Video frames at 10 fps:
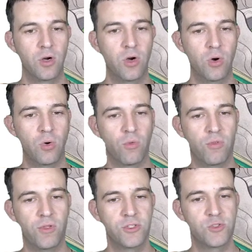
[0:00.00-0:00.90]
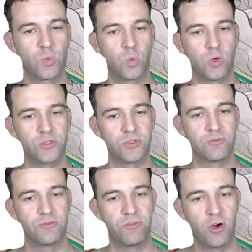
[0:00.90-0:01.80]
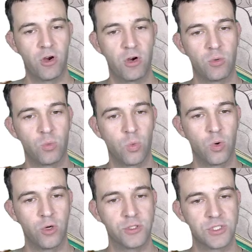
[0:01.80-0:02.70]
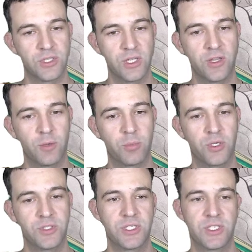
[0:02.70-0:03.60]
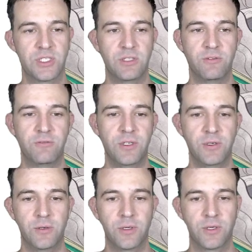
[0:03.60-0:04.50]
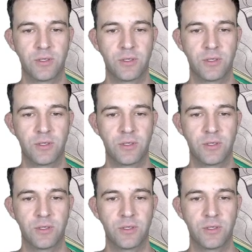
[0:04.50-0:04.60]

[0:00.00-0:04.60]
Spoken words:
Oh, this was far worse than the princess had feared.